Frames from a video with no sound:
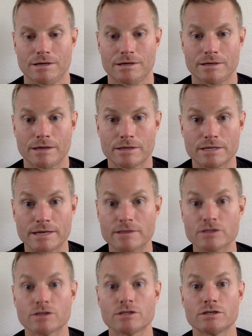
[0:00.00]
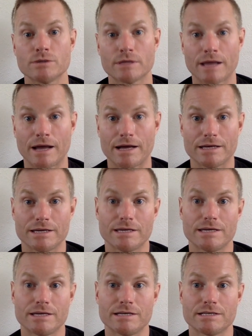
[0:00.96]
Now, the downside to doing that
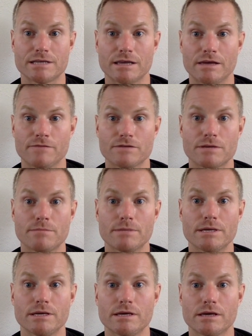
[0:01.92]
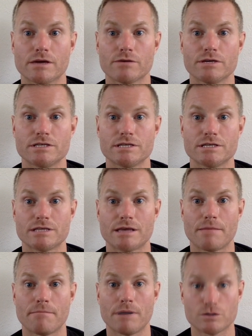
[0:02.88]
is if somebody increases
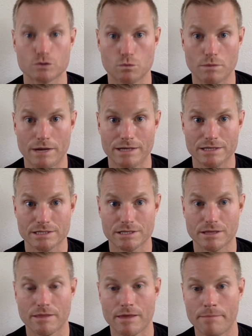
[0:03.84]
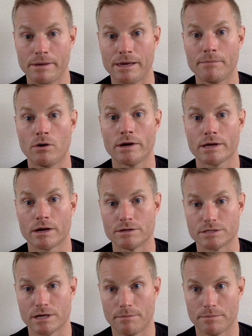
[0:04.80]
their muscle mass, their BMI
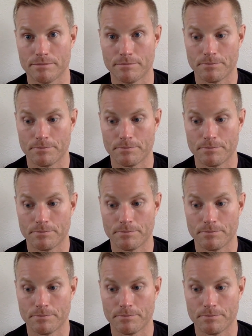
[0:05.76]
goes up.